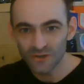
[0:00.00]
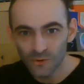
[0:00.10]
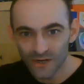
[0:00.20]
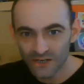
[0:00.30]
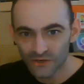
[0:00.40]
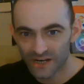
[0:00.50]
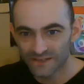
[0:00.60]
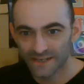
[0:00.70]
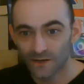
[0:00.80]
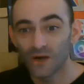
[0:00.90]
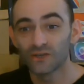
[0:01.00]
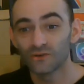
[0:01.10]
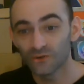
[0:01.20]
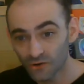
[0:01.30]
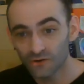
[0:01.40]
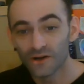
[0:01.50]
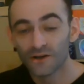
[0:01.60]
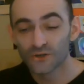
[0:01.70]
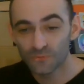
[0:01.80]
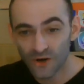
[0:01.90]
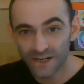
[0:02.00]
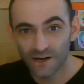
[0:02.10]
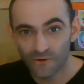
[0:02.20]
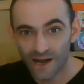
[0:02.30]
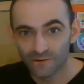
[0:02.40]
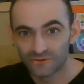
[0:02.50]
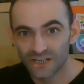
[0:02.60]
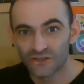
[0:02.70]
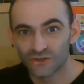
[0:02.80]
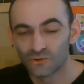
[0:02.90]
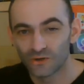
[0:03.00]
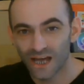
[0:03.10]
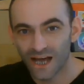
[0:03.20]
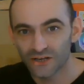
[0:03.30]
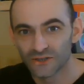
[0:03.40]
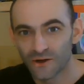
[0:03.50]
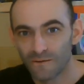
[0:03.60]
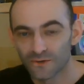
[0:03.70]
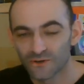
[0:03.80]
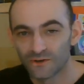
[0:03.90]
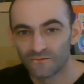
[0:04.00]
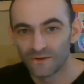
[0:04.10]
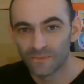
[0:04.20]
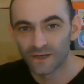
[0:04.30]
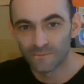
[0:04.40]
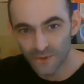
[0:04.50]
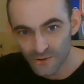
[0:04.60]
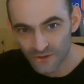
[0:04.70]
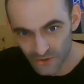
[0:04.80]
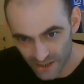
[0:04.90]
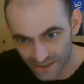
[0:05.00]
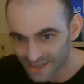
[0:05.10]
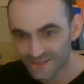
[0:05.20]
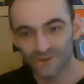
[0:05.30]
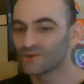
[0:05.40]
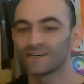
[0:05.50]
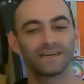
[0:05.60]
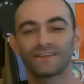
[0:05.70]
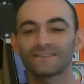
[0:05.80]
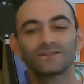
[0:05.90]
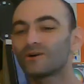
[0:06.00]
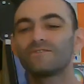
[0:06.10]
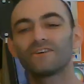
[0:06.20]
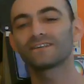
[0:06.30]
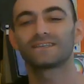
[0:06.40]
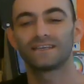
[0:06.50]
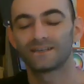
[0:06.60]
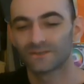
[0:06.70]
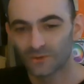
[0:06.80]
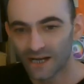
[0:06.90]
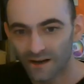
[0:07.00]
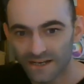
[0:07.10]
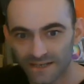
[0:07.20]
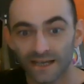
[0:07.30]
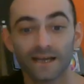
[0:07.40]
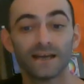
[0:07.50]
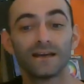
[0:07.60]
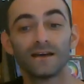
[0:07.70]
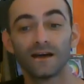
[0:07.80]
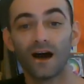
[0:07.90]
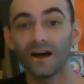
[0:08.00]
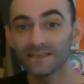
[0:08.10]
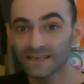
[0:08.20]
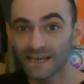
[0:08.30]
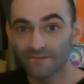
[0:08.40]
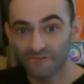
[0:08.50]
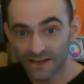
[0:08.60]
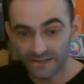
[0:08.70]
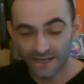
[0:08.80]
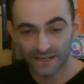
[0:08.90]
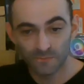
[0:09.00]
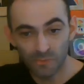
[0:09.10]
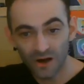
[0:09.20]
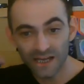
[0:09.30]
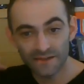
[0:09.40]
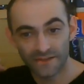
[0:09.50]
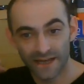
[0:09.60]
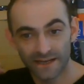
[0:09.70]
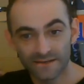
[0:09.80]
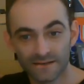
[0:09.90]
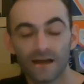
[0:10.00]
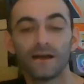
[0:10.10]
are more interesting when you're not spreading around digital cash numbers on a flipping computer screen. That's not investing as the way I see. I see investing as buying things,